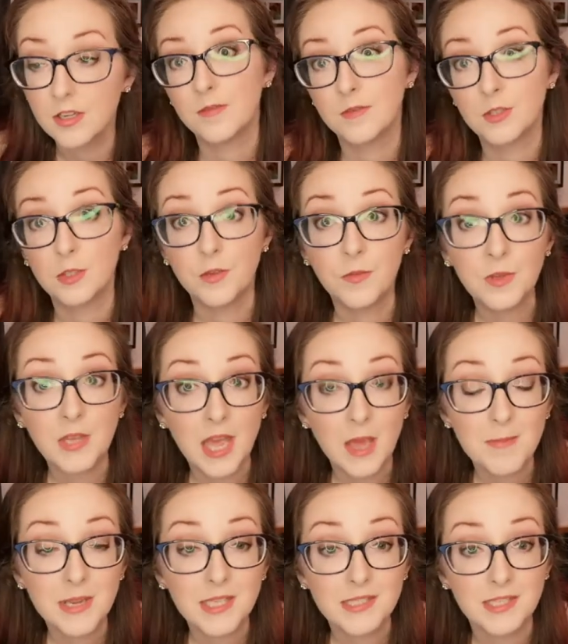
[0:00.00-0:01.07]
So if you can
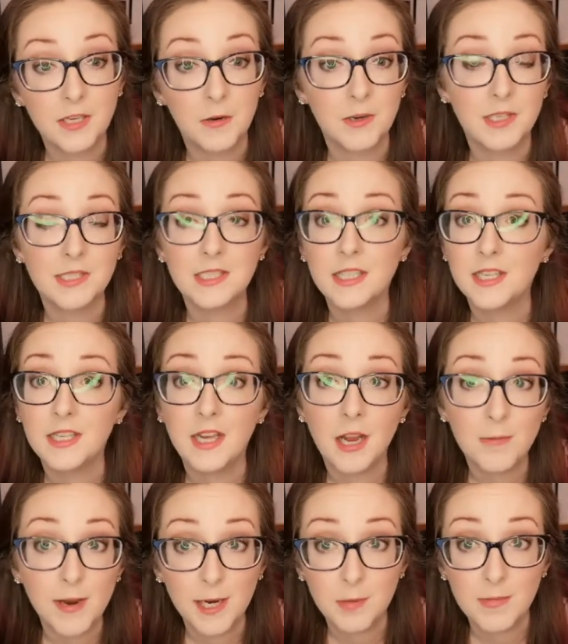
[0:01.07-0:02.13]
meet synchronously, I
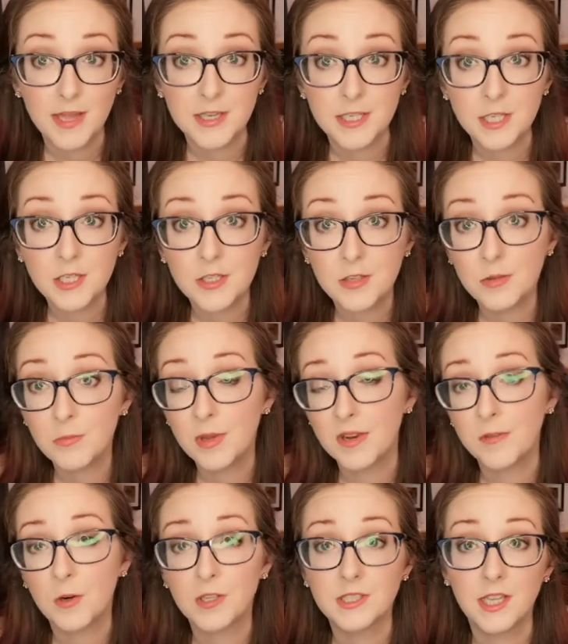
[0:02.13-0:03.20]
recommend it. But of
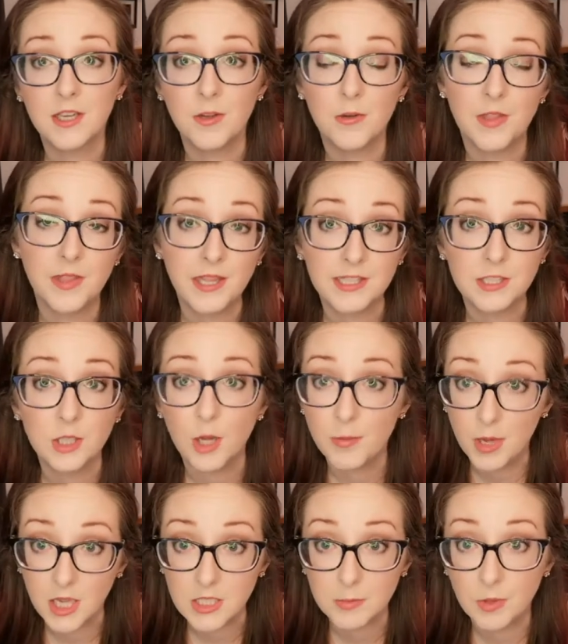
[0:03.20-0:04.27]
course, I know that that's not
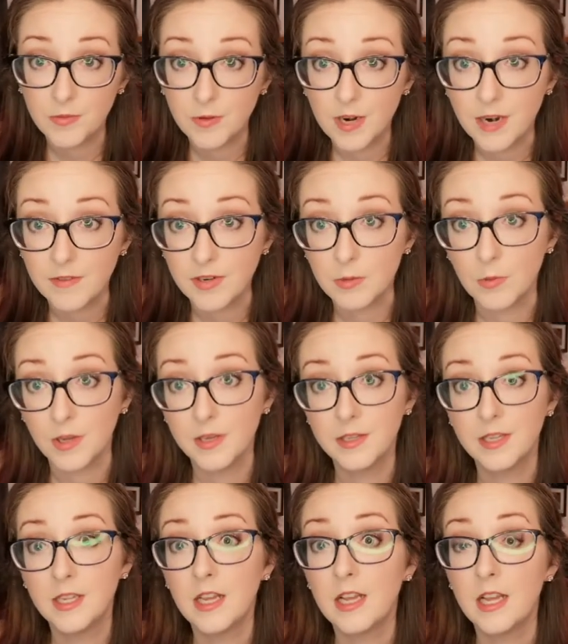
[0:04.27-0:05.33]
possible for everyone,
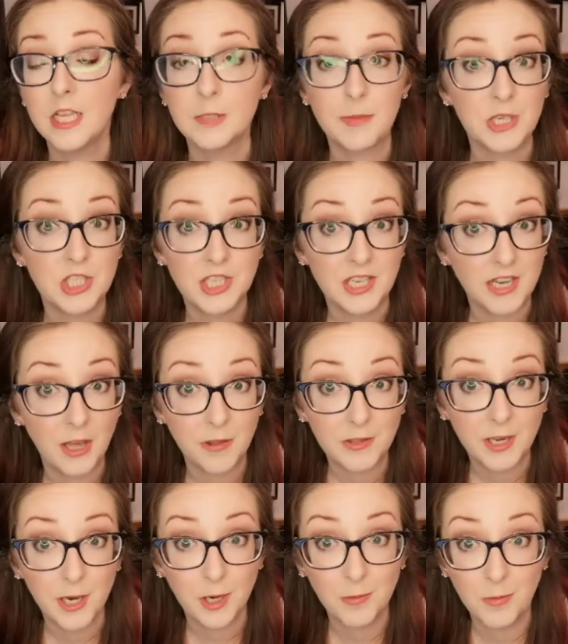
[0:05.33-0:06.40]
especially in
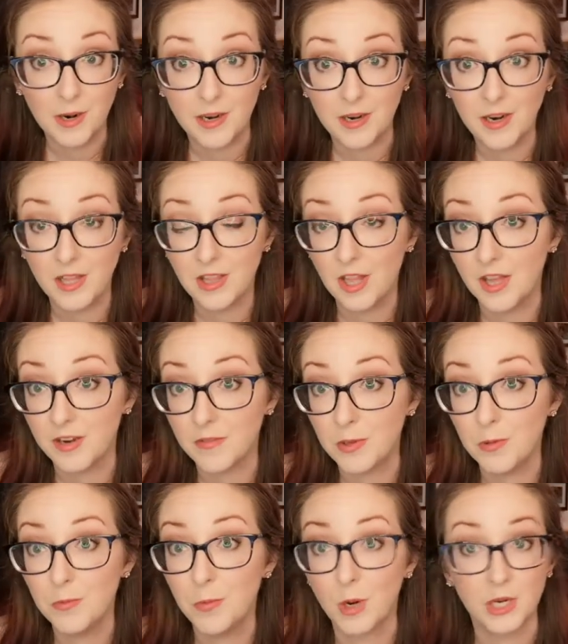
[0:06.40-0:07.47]
healthcare where a lot of you
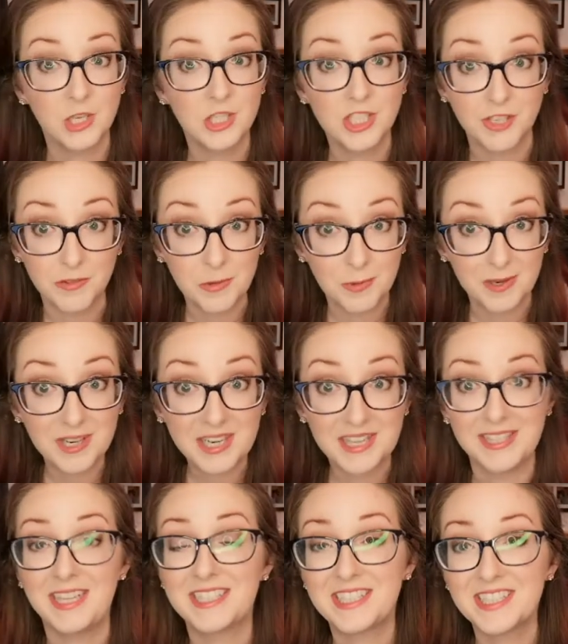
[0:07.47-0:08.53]
work shift work, and
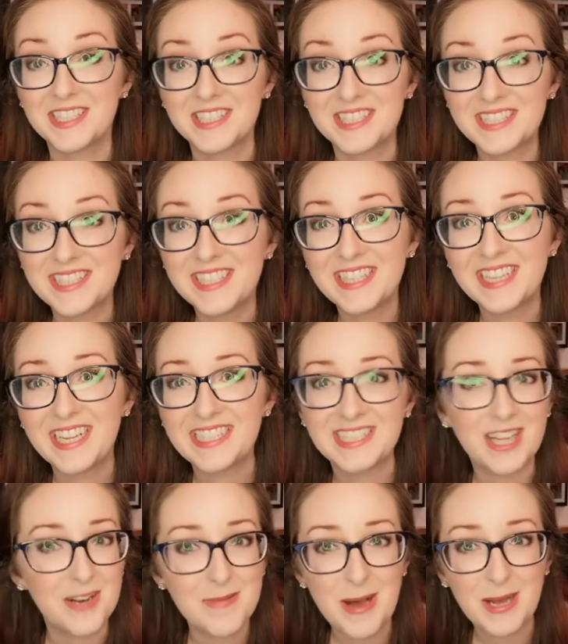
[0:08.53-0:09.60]
it's
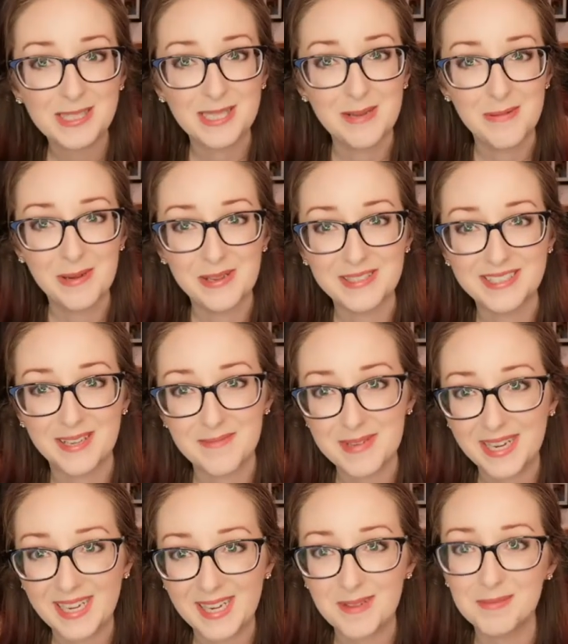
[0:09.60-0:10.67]
not possible
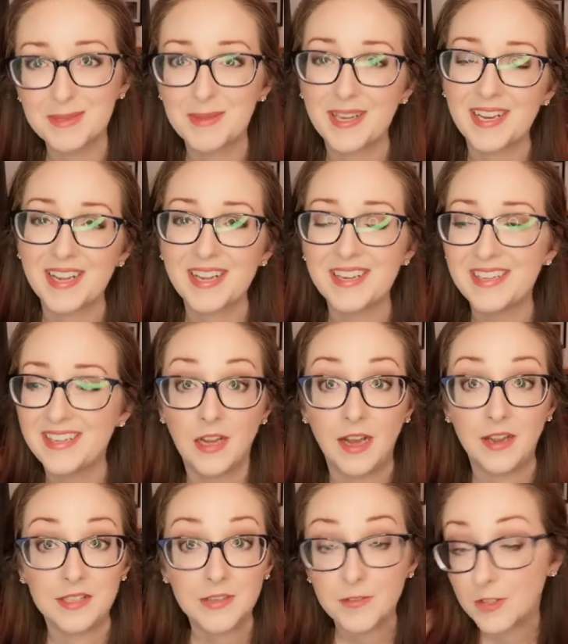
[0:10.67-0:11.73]
sometimes. That
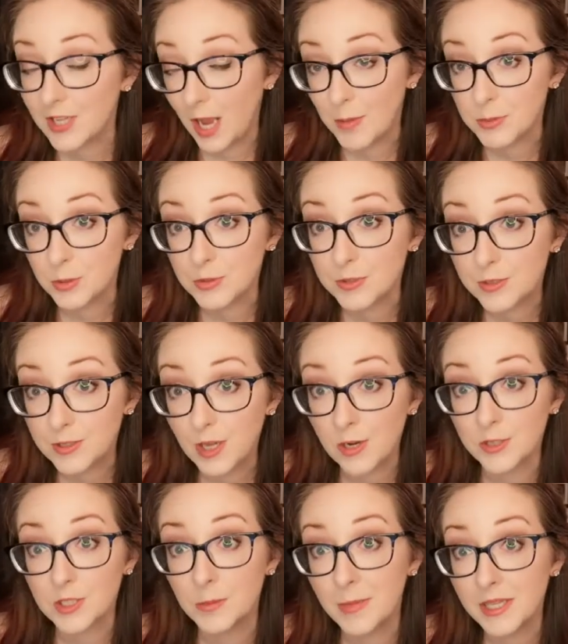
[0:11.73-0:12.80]
different time zones can
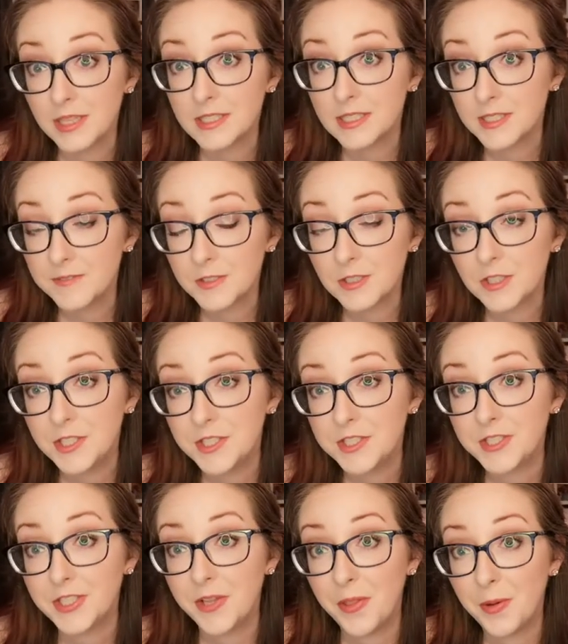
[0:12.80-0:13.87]
also make this difficult,
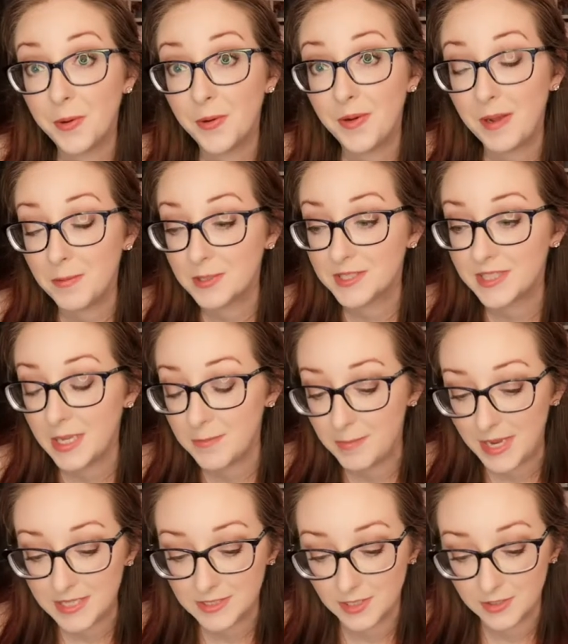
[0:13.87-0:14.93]
although I will say
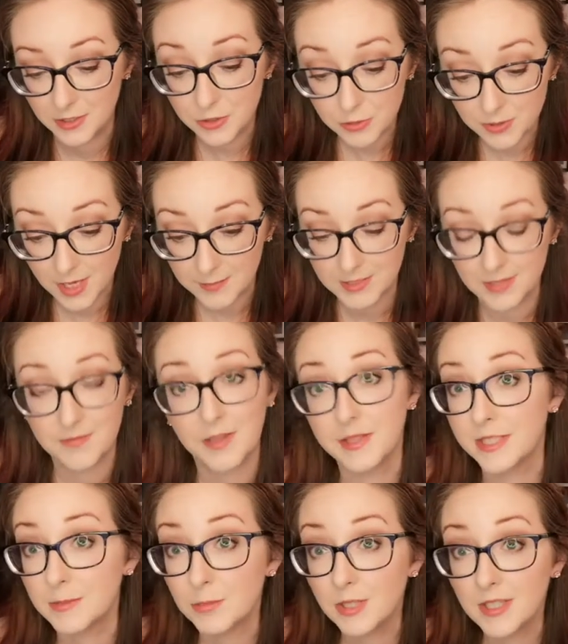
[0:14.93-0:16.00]
based on the 2 times I've done
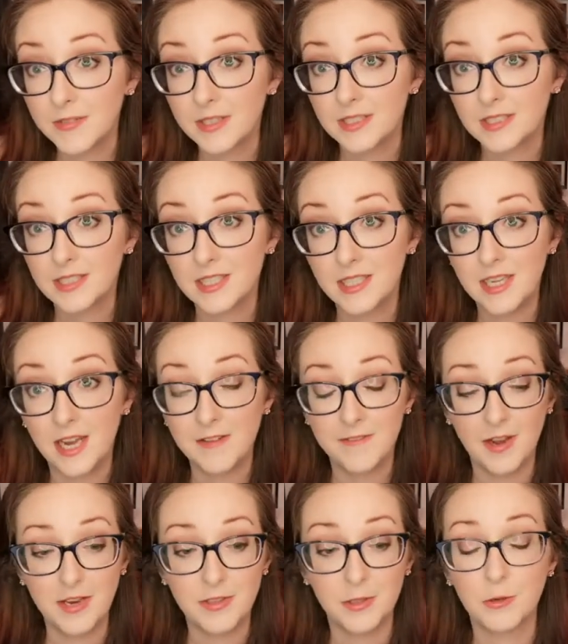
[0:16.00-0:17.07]
this previously, I
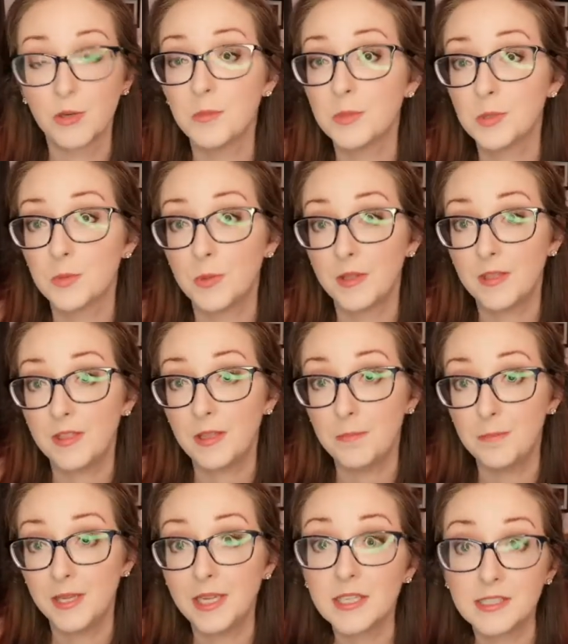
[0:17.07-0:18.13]
find the groups with the
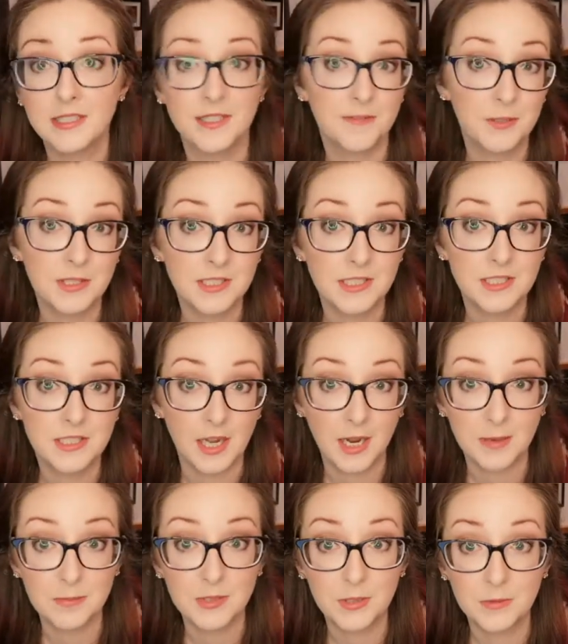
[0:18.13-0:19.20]
biggest difference in
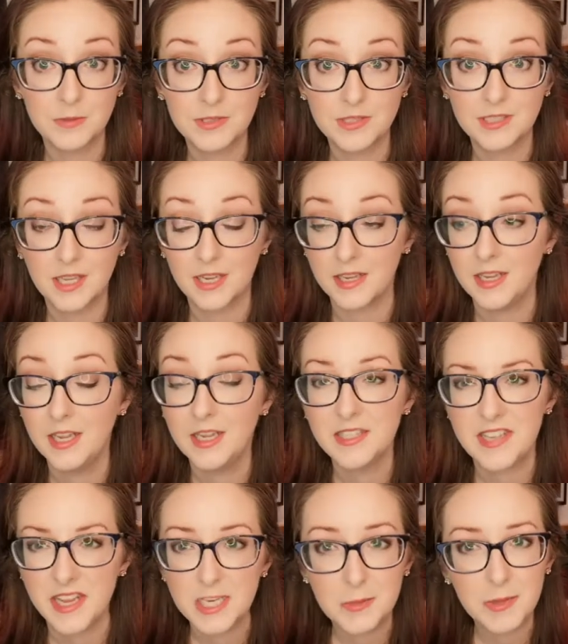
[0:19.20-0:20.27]
time zones
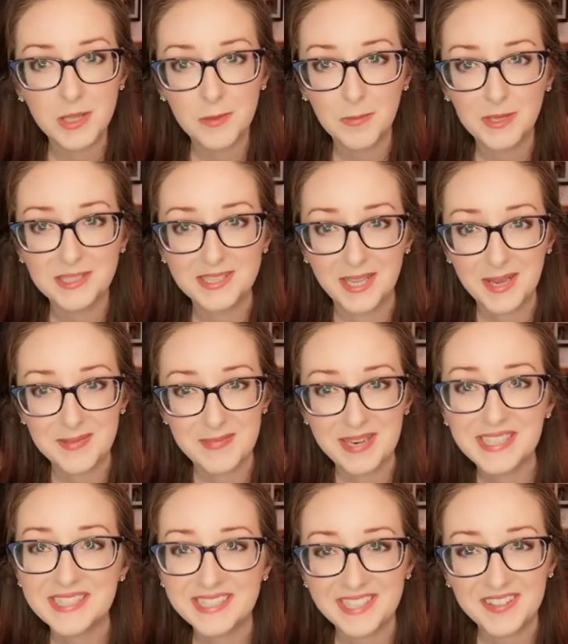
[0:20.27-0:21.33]
tend to be the ones that
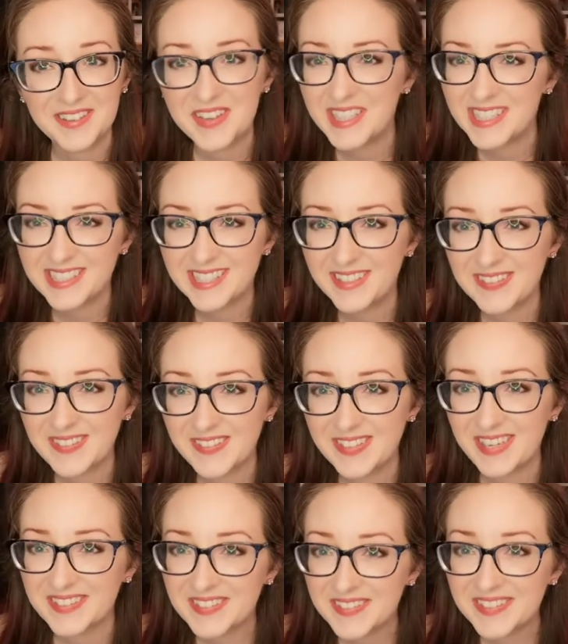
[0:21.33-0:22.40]
meet synchronously for
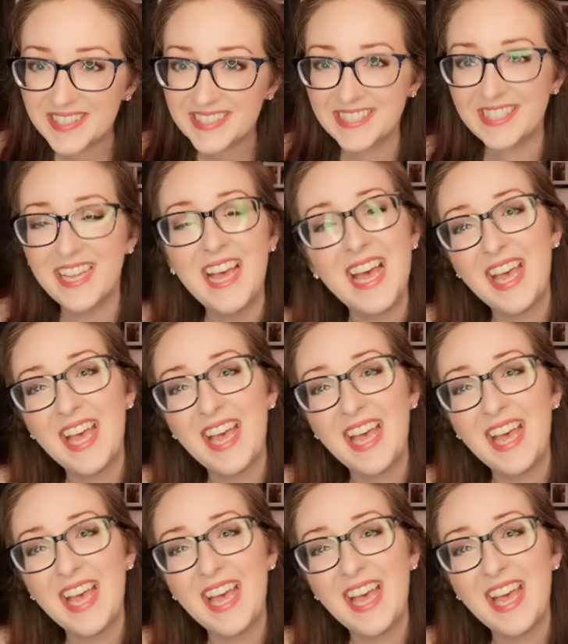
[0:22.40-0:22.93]
whatever reason.